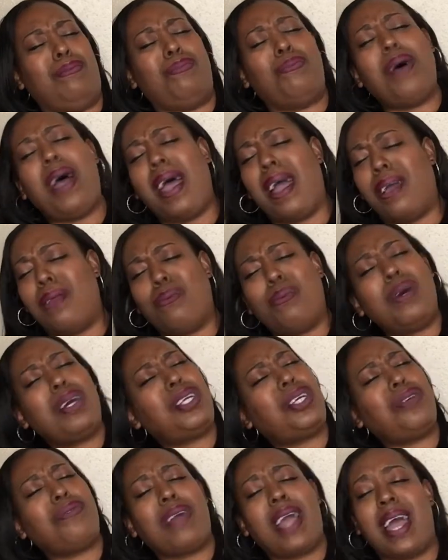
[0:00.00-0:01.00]
What?
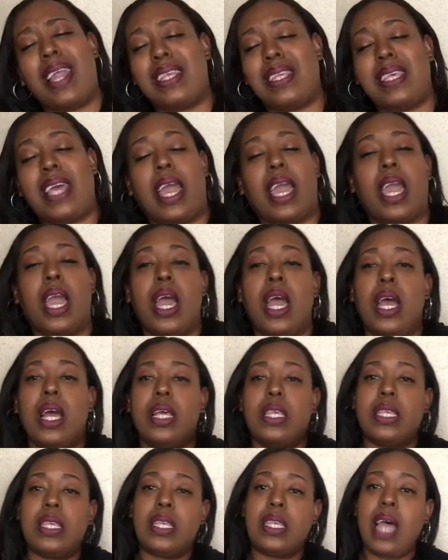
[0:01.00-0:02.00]
What you got to say?
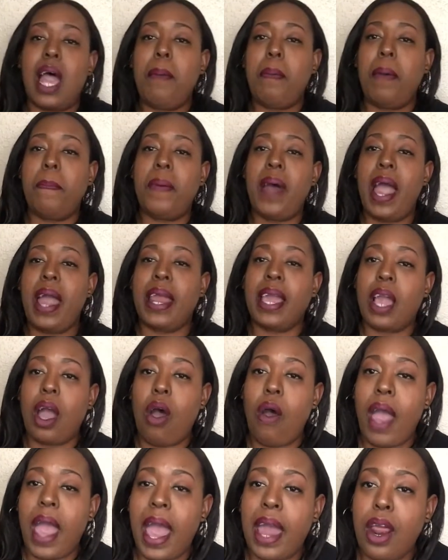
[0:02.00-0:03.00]
Summer Bunni
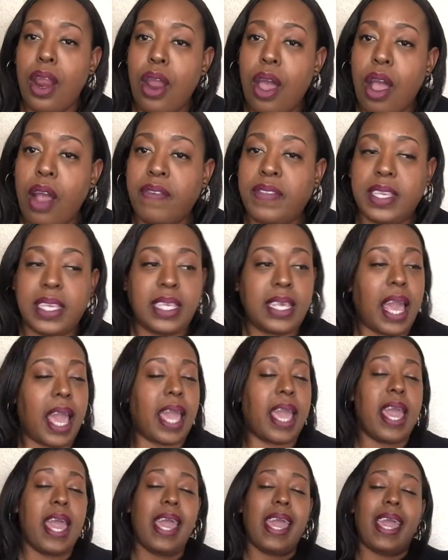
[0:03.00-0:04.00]
gonna have the nerve to
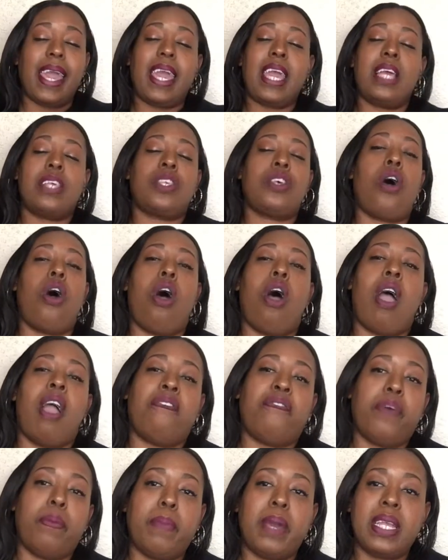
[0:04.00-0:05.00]
say, it's
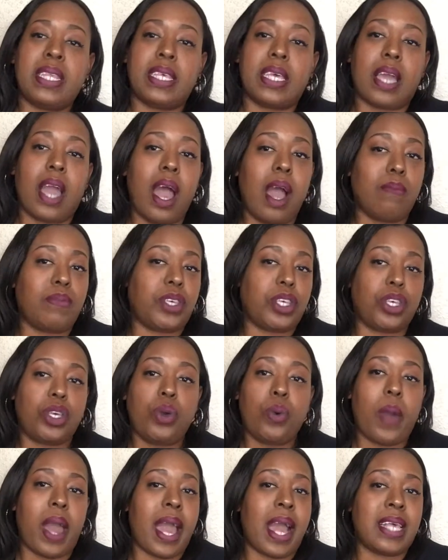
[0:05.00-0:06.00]
hard for me to come to
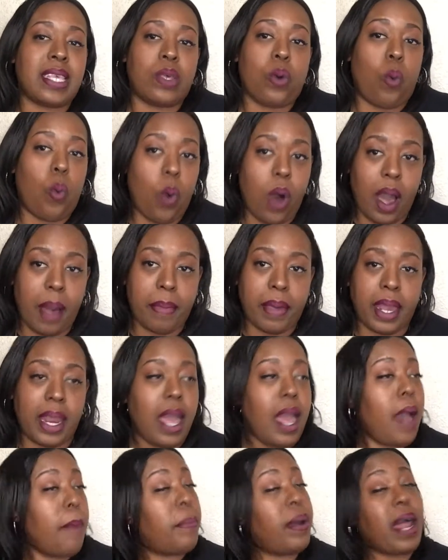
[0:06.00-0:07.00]
you as a woman,
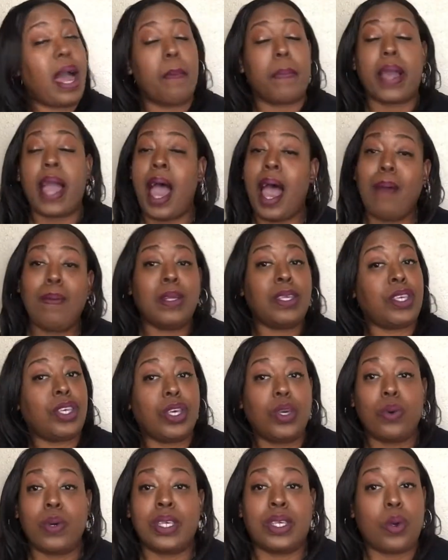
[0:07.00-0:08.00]
but I'm coming to
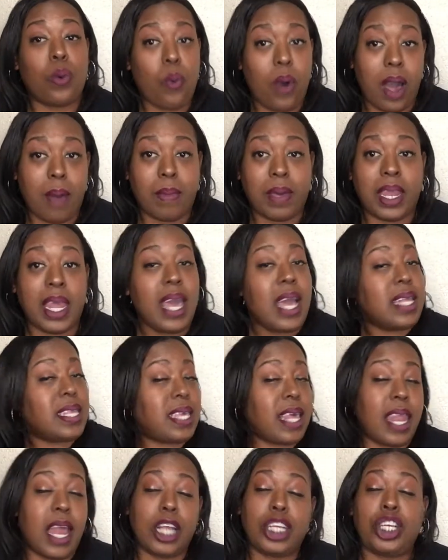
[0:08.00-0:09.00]
you as a woman
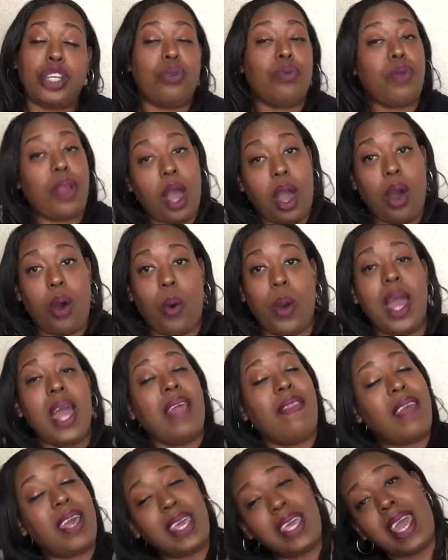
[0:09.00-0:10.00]
to let you know
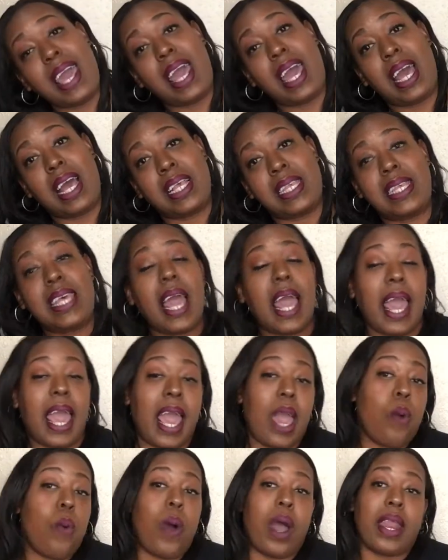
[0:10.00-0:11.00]
that yes,
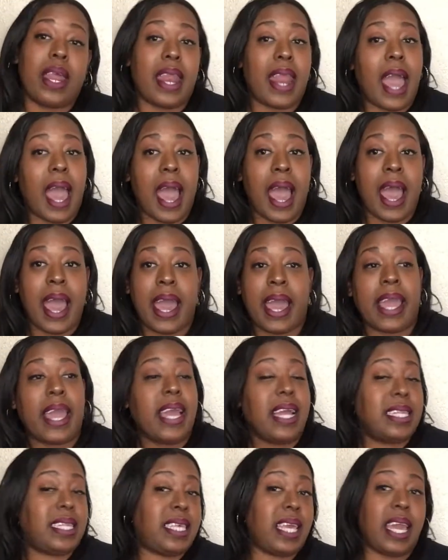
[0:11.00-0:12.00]
A1 and I
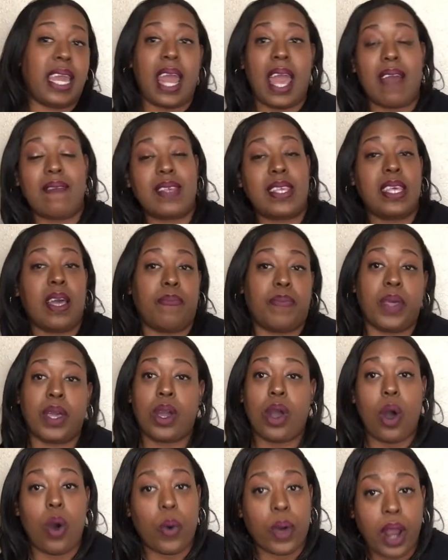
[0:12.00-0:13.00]
did have something
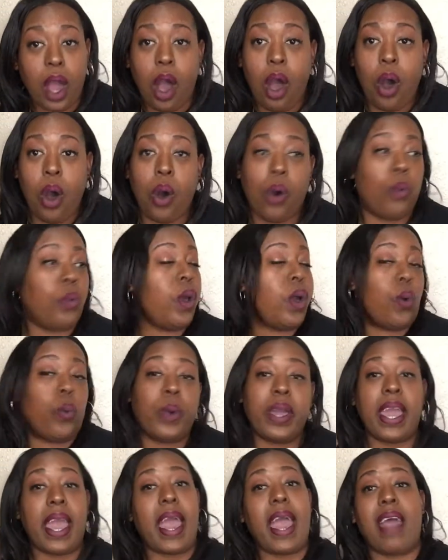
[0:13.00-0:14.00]
going on.
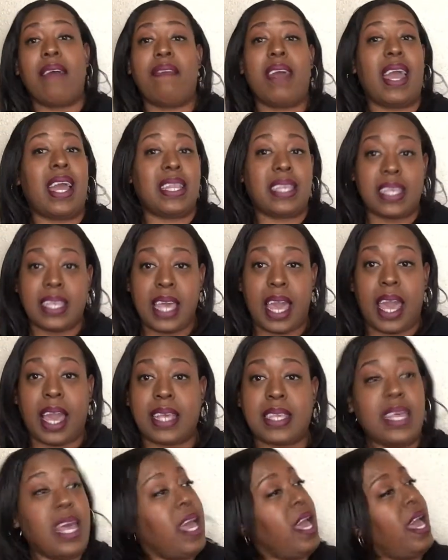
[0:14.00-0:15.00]
We have had sex.